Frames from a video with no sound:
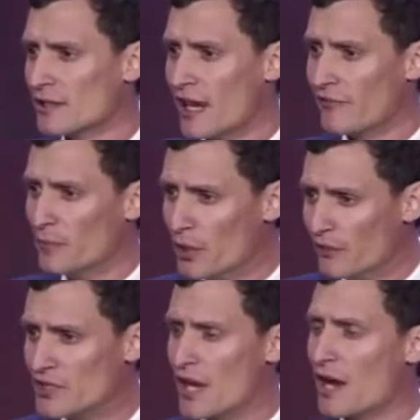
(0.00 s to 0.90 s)
have
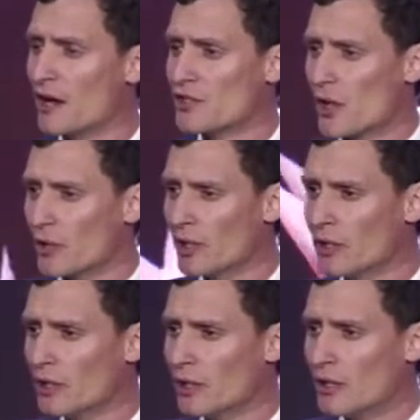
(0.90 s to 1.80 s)
moved to Arizona
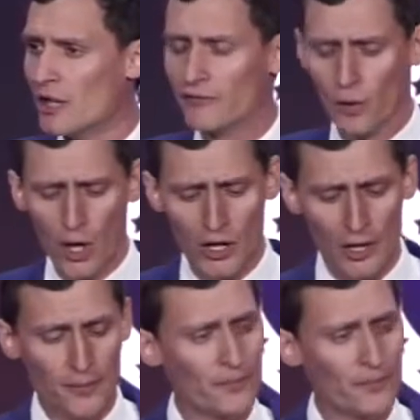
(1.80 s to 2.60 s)
and Florida.